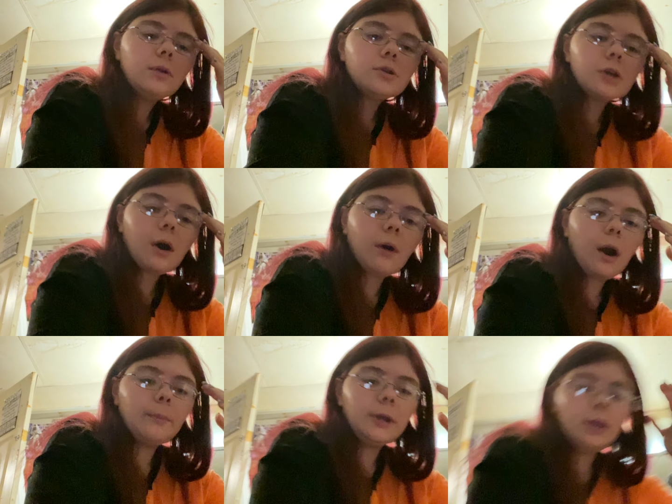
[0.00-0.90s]
So,
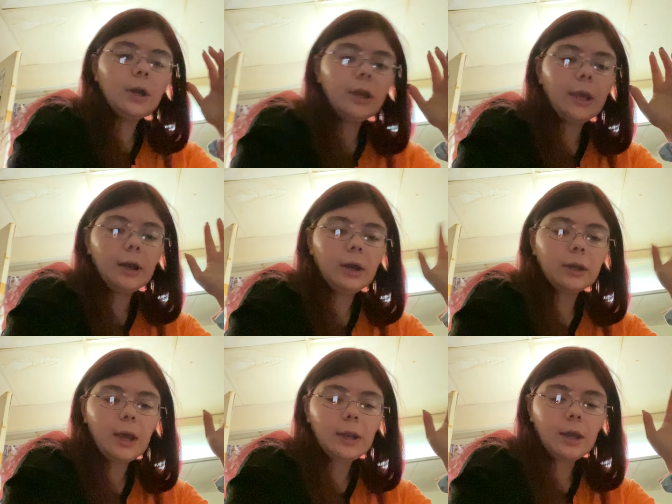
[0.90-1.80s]
I'll be an aunt
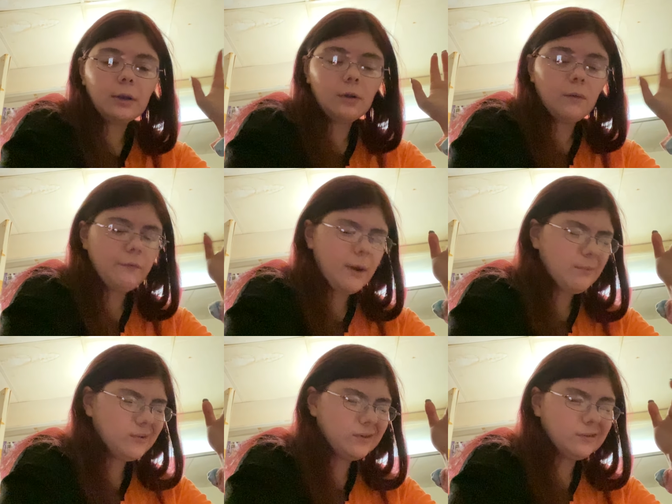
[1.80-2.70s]
again on
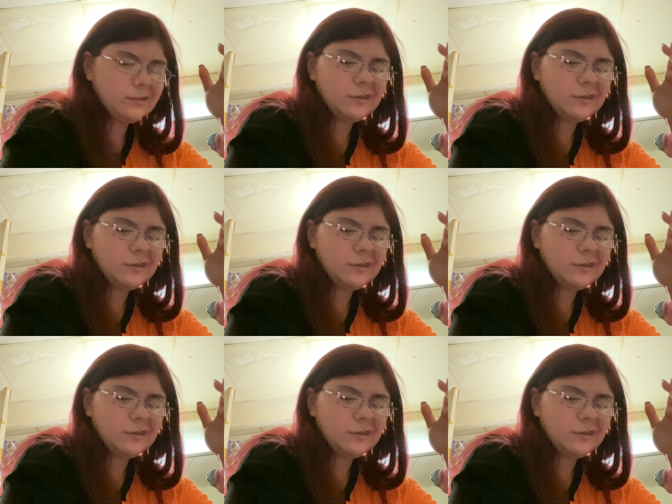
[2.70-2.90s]
November